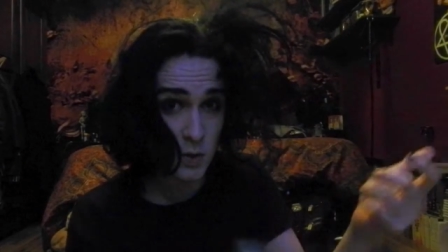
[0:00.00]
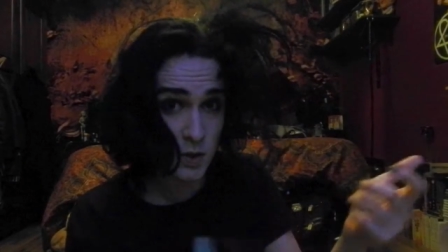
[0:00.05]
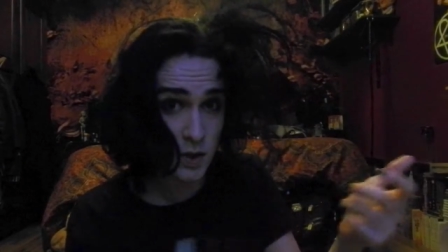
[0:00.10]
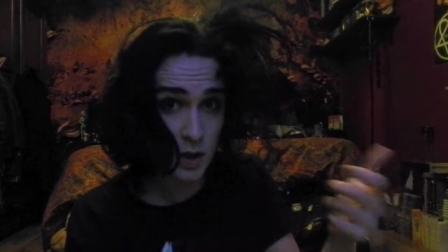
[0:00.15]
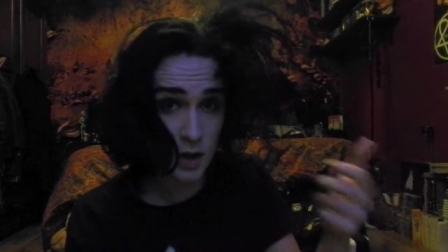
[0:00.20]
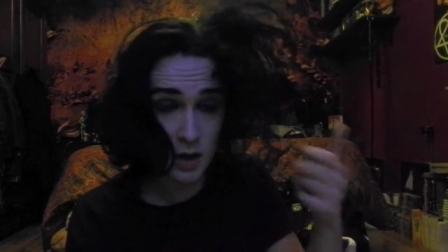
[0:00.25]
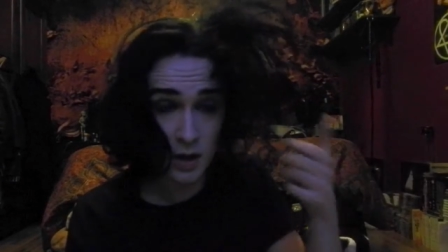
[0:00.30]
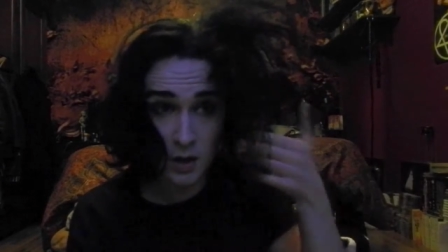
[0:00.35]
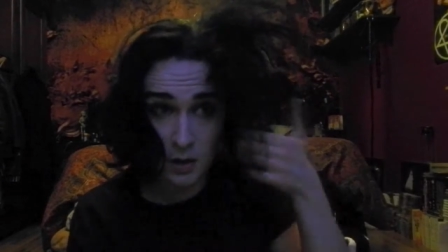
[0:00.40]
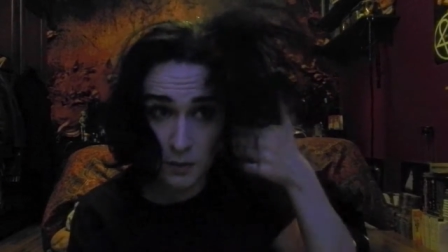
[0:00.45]
you've
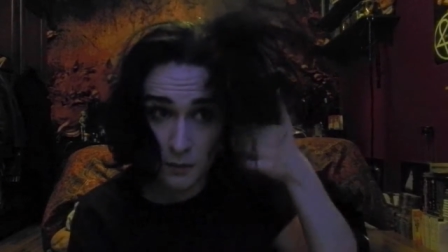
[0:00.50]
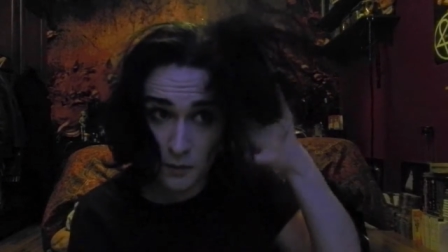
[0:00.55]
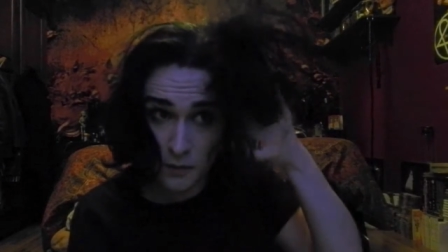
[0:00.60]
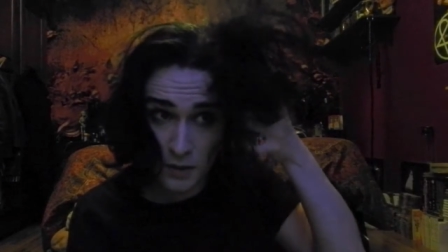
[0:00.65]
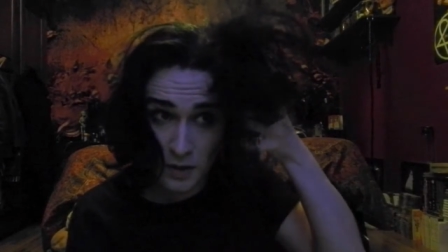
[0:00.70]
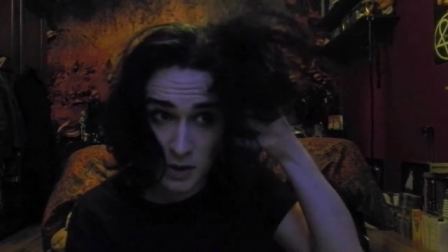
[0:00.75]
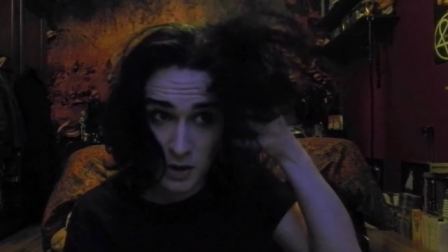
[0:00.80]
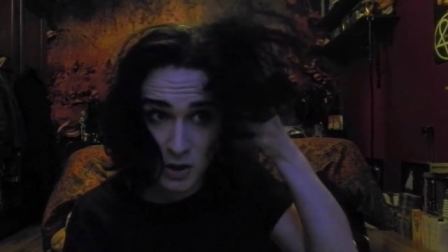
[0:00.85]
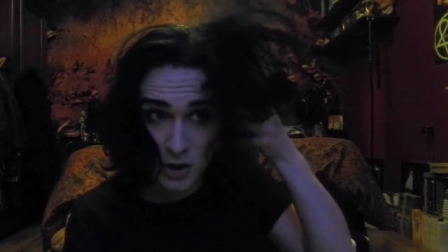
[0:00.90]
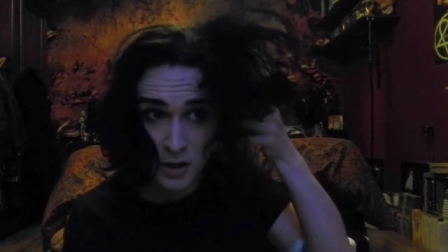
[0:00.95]
got a long
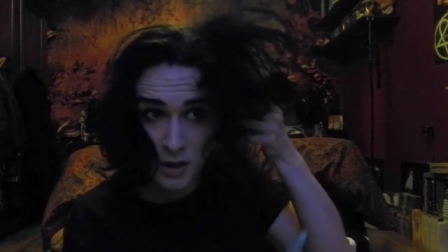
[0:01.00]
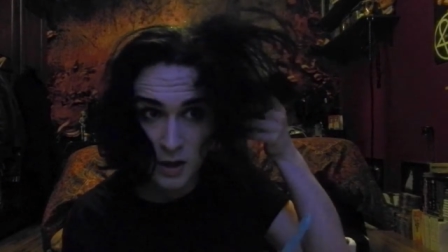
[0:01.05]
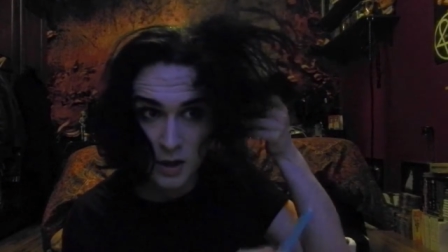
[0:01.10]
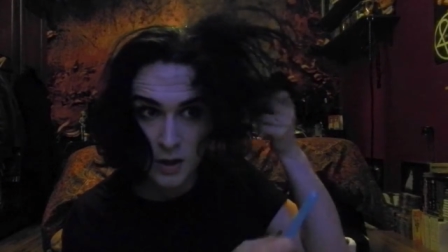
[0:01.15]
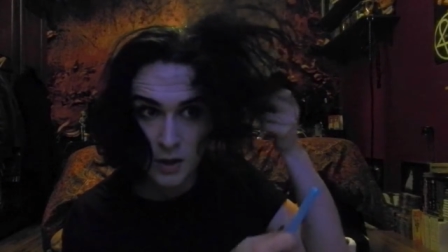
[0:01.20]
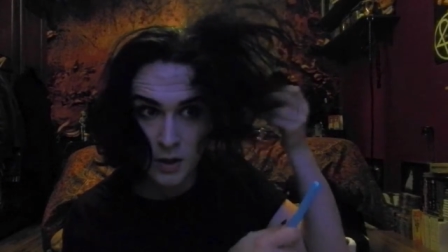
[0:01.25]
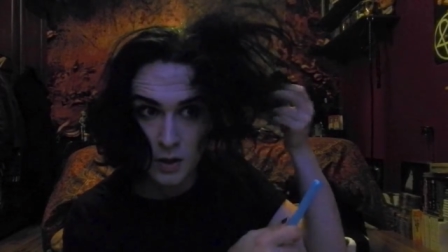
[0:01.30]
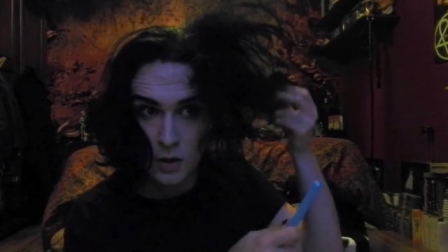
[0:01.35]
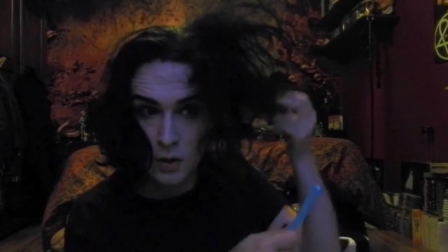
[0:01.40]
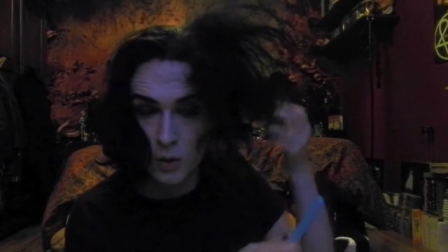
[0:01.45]
fringe,
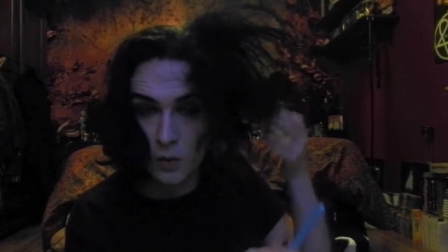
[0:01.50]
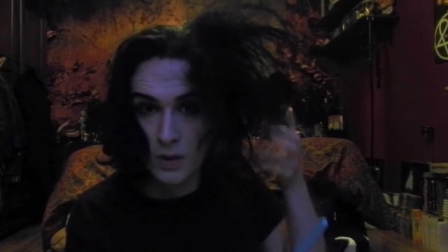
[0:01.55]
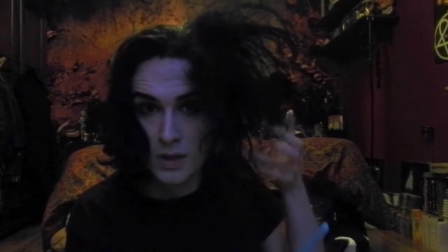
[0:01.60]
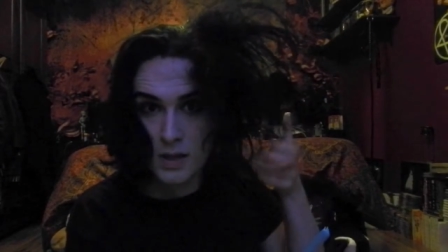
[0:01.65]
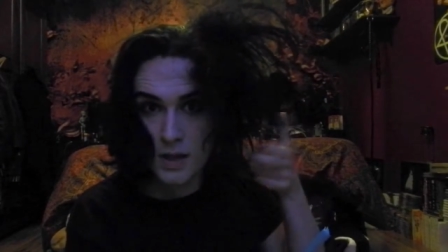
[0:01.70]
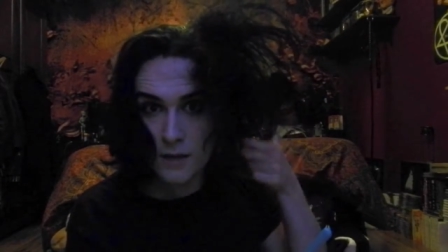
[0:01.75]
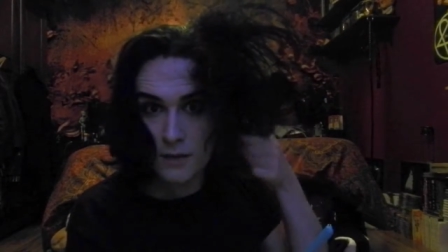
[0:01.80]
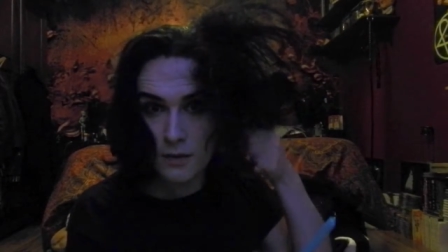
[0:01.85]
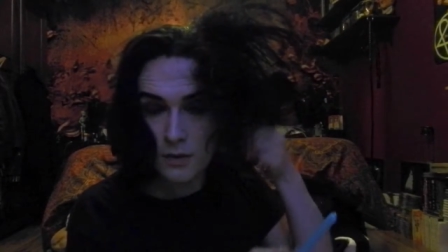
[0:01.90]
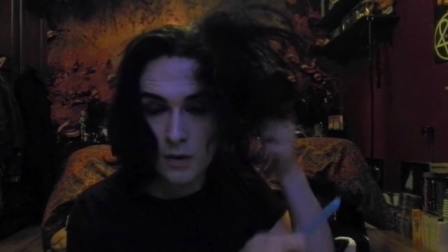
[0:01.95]
always
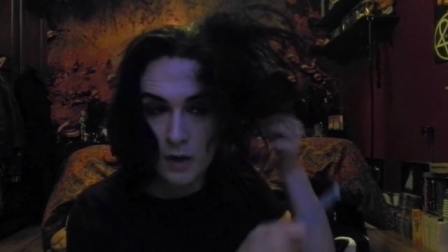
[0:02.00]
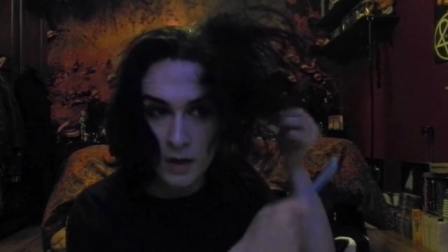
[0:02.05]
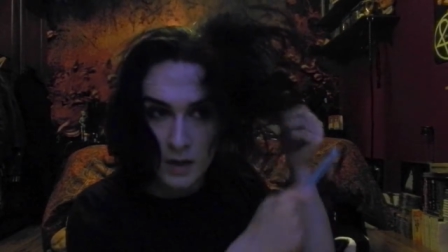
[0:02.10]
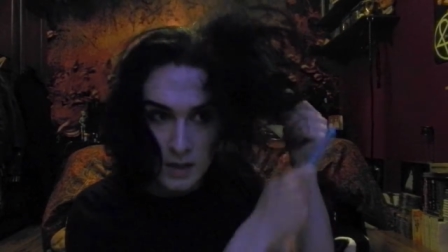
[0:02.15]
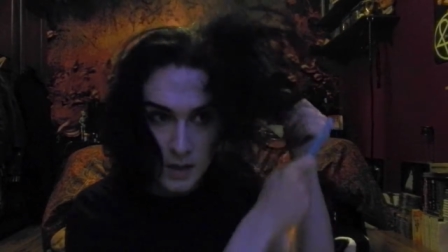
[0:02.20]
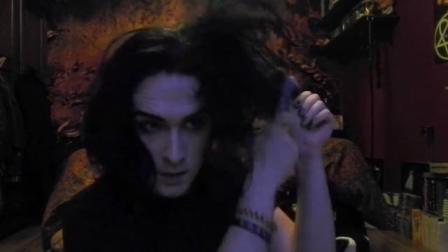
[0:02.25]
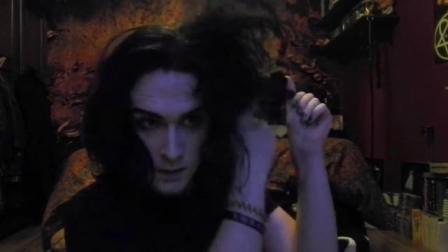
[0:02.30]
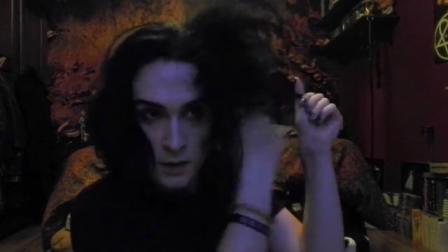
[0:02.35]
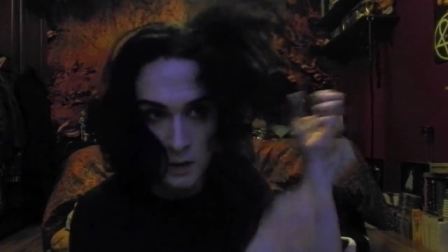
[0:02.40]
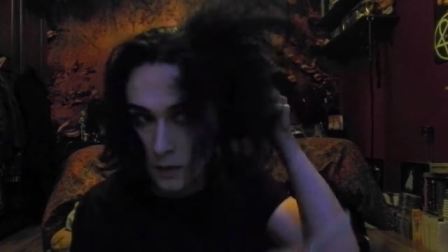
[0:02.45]
cover your eyes.